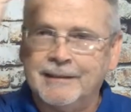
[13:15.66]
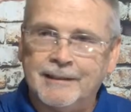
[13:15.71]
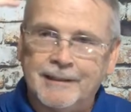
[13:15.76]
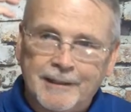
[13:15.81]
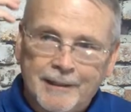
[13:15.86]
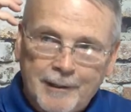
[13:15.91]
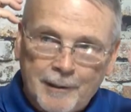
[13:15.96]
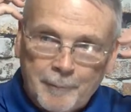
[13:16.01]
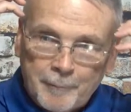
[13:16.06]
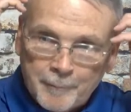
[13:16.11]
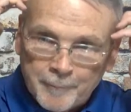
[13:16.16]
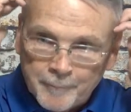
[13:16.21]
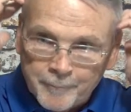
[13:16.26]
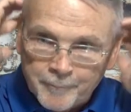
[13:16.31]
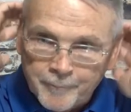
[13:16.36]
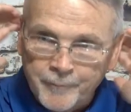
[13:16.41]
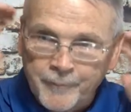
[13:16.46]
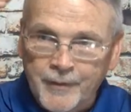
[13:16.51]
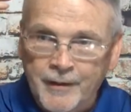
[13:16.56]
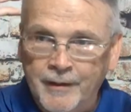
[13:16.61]
And
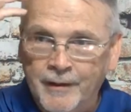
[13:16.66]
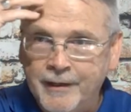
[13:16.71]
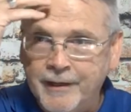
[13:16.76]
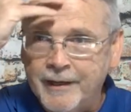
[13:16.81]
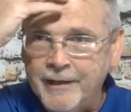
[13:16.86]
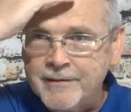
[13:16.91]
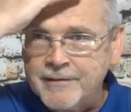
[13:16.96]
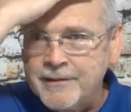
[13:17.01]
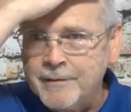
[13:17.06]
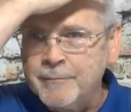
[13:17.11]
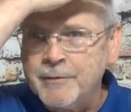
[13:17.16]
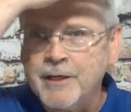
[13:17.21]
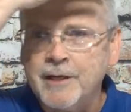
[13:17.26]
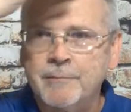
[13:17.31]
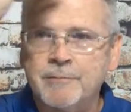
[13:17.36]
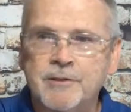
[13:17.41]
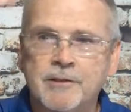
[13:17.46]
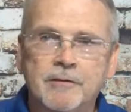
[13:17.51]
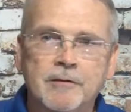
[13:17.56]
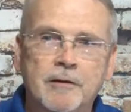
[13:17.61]

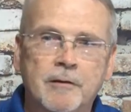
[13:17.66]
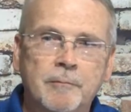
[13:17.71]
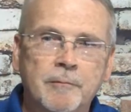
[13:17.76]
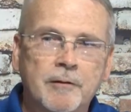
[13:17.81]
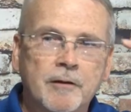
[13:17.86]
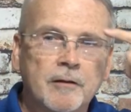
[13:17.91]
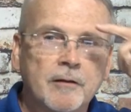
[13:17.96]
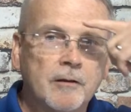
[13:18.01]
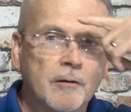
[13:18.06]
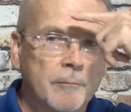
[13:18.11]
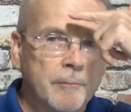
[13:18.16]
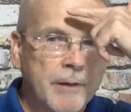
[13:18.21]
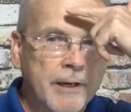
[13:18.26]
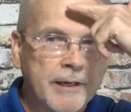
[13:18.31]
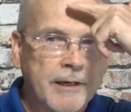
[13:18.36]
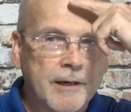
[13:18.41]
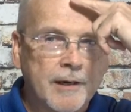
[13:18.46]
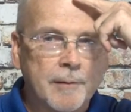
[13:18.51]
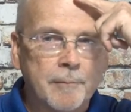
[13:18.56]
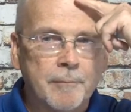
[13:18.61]
sometimes a little
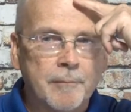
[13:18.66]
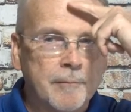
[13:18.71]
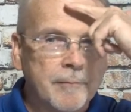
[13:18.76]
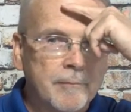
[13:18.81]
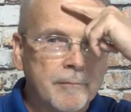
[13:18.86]
makeup,